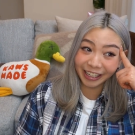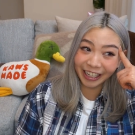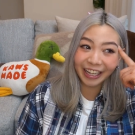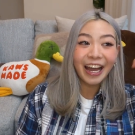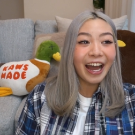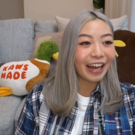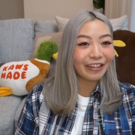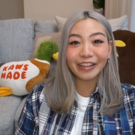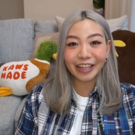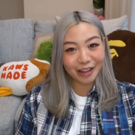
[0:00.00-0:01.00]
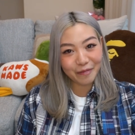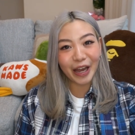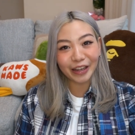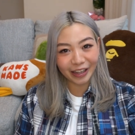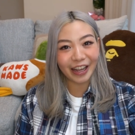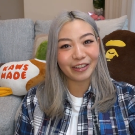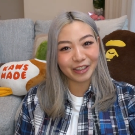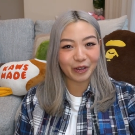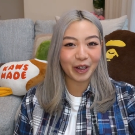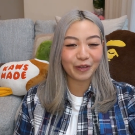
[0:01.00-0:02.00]
i don't think the bank account
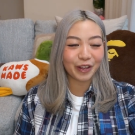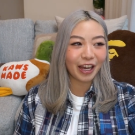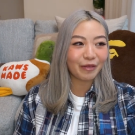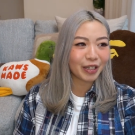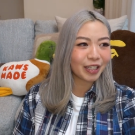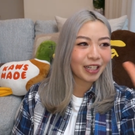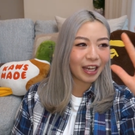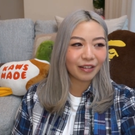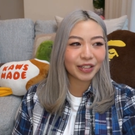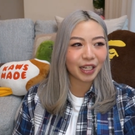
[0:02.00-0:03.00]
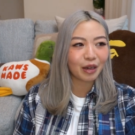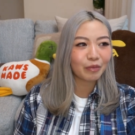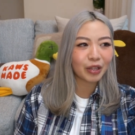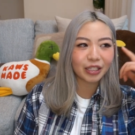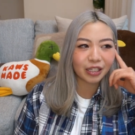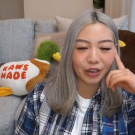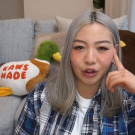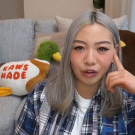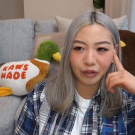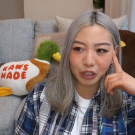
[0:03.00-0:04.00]
is ready for that because they have some that's
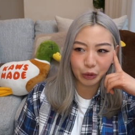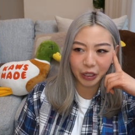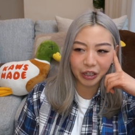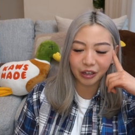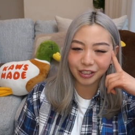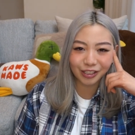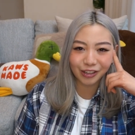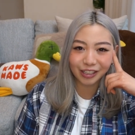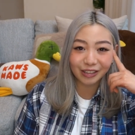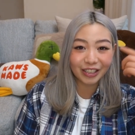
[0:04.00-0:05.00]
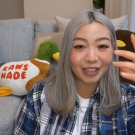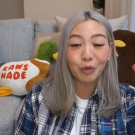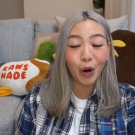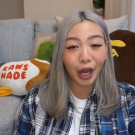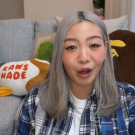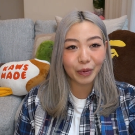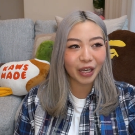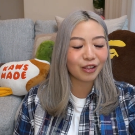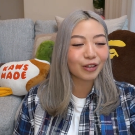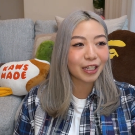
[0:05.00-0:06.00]
like over twenty thousand dollars which is wild
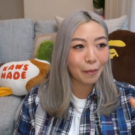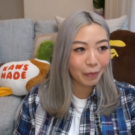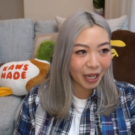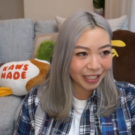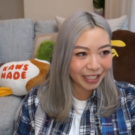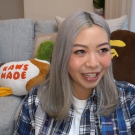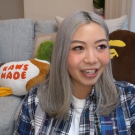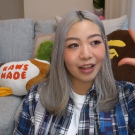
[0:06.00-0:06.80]
but it looks amazing